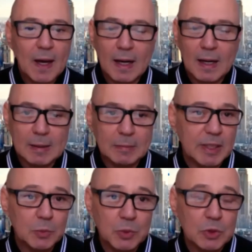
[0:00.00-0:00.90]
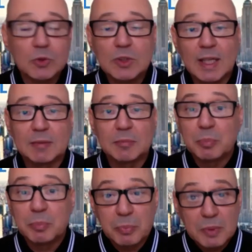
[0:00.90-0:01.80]
uh, and we do that
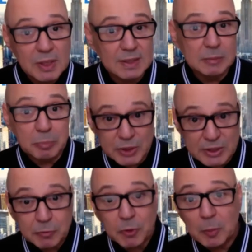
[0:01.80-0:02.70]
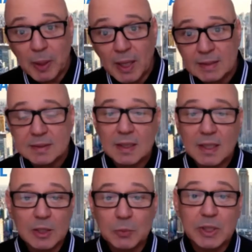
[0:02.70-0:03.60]
in print format
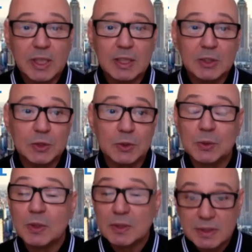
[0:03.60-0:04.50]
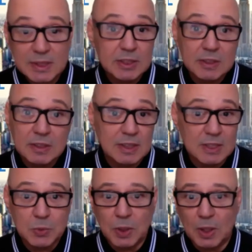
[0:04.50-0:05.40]
and we can do digitally
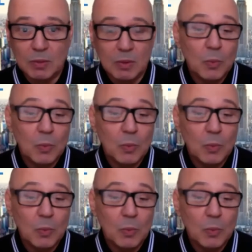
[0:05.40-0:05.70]
as well,